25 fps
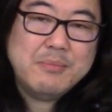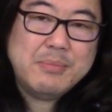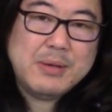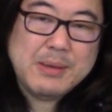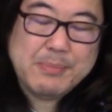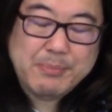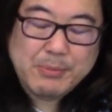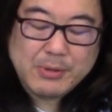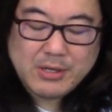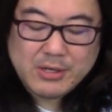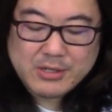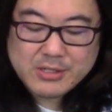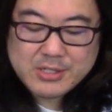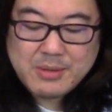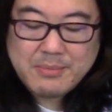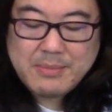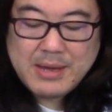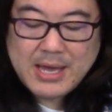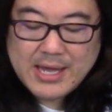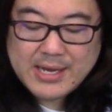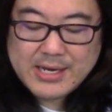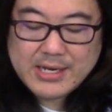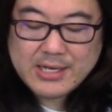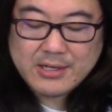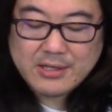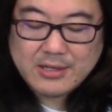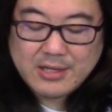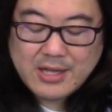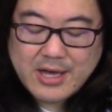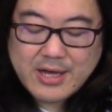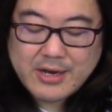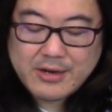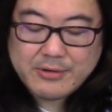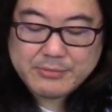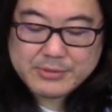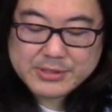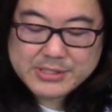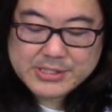people are demanding a
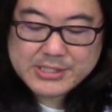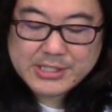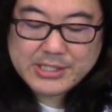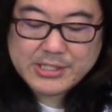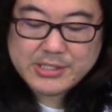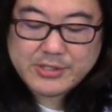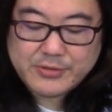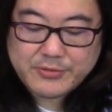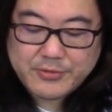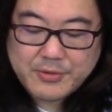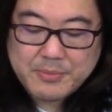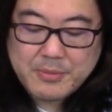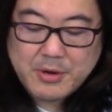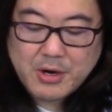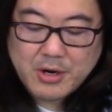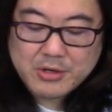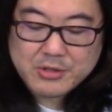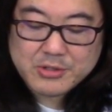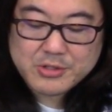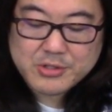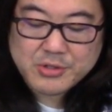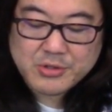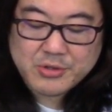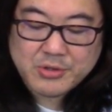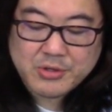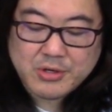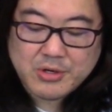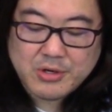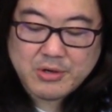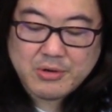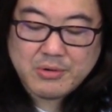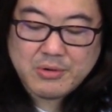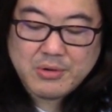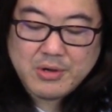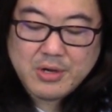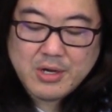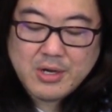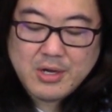lot of receipts from
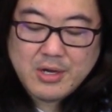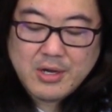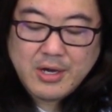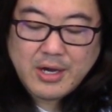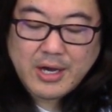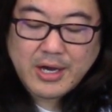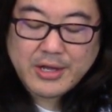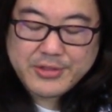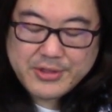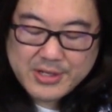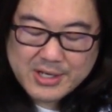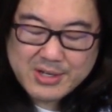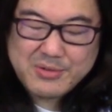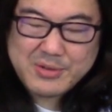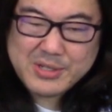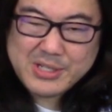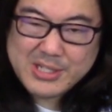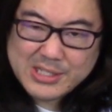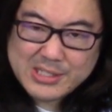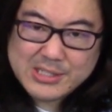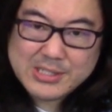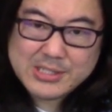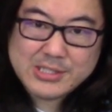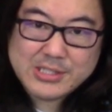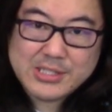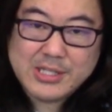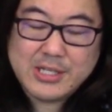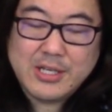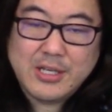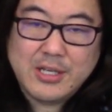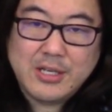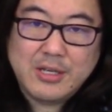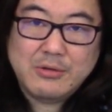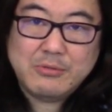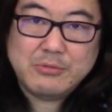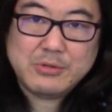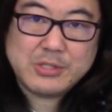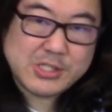arturo I think we need to
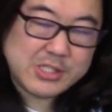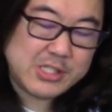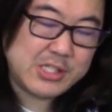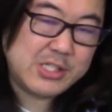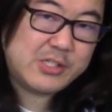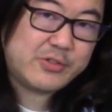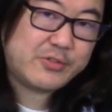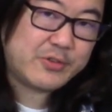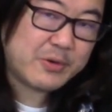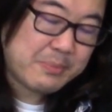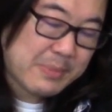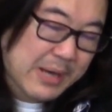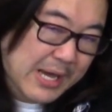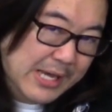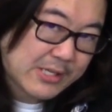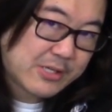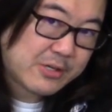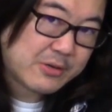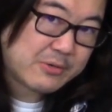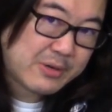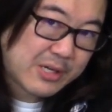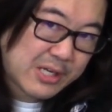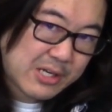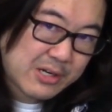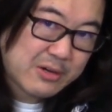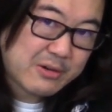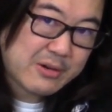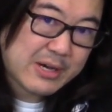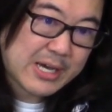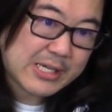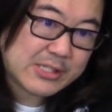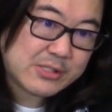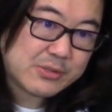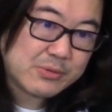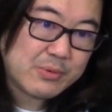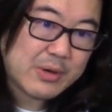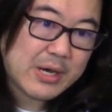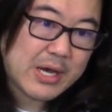see receipts for Matcherino
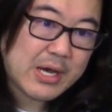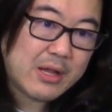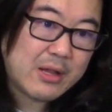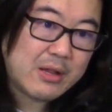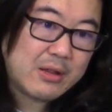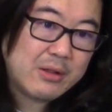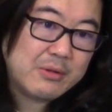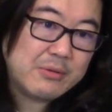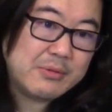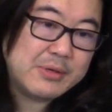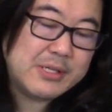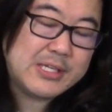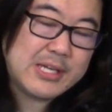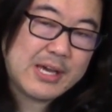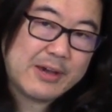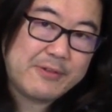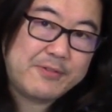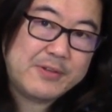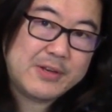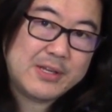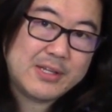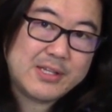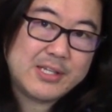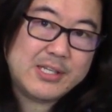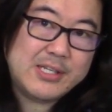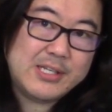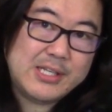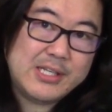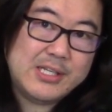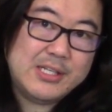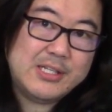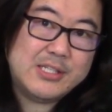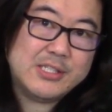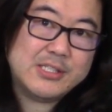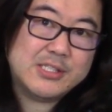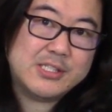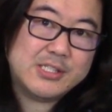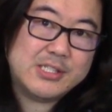as well. We definitely
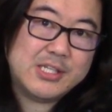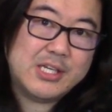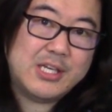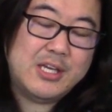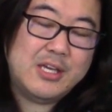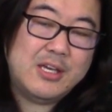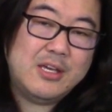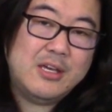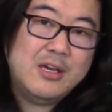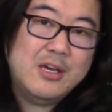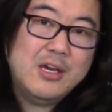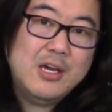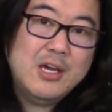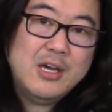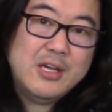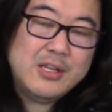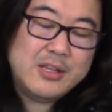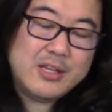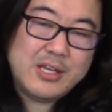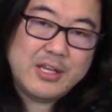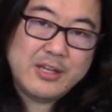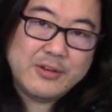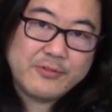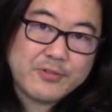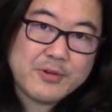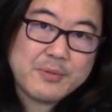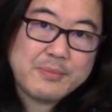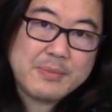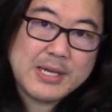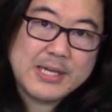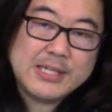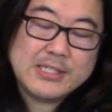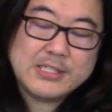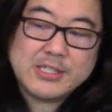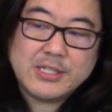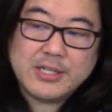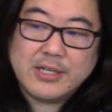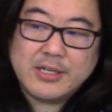need to see the
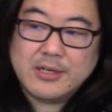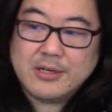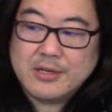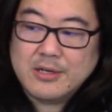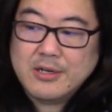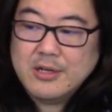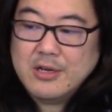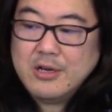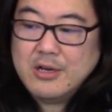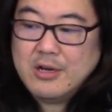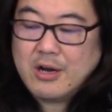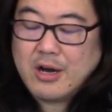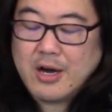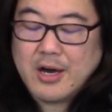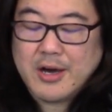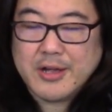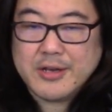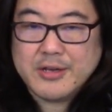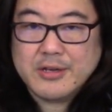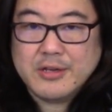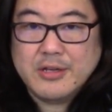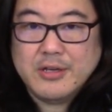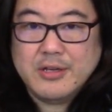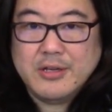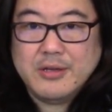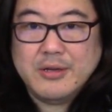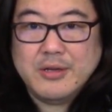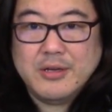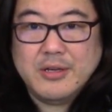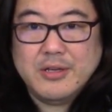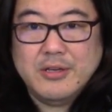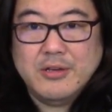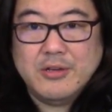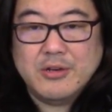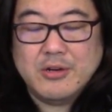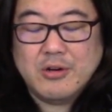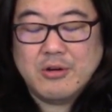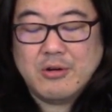information on
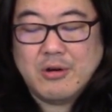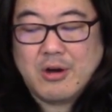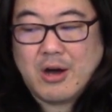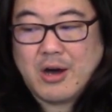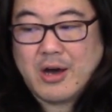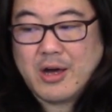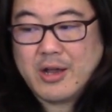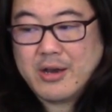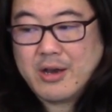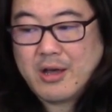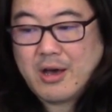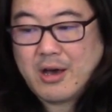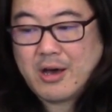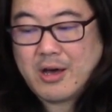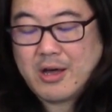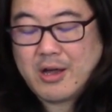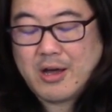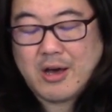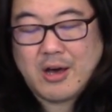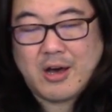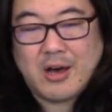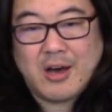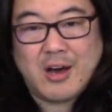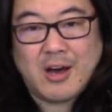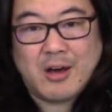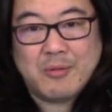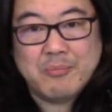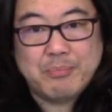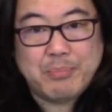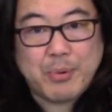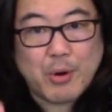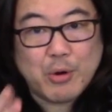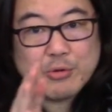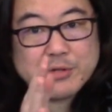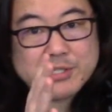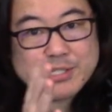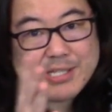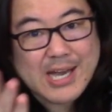you know, on on, on
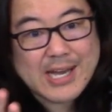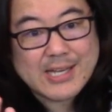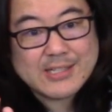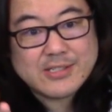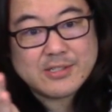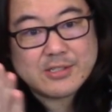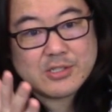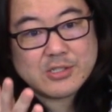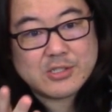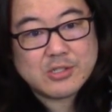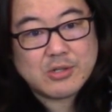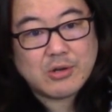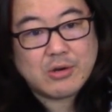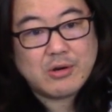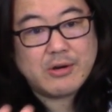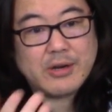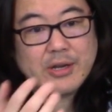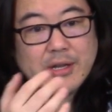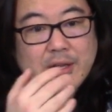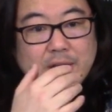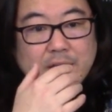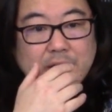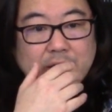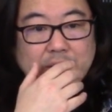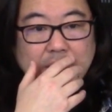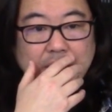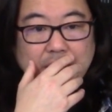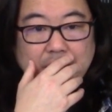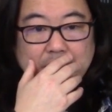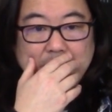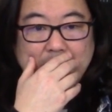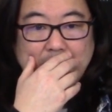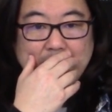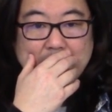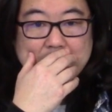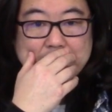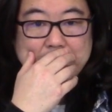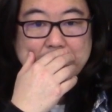both sides of the story, in,
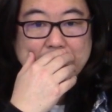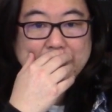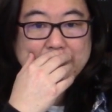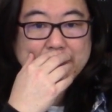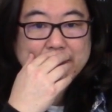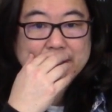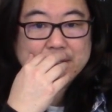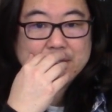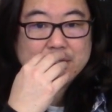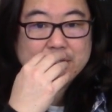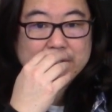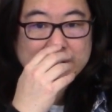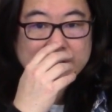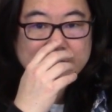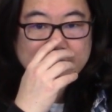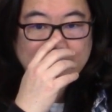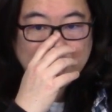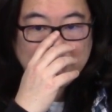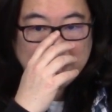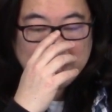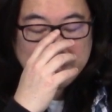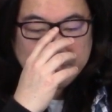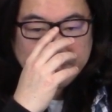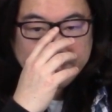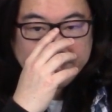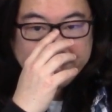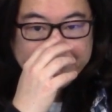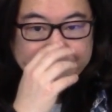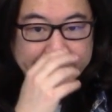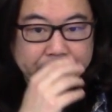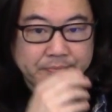in my opinion. So,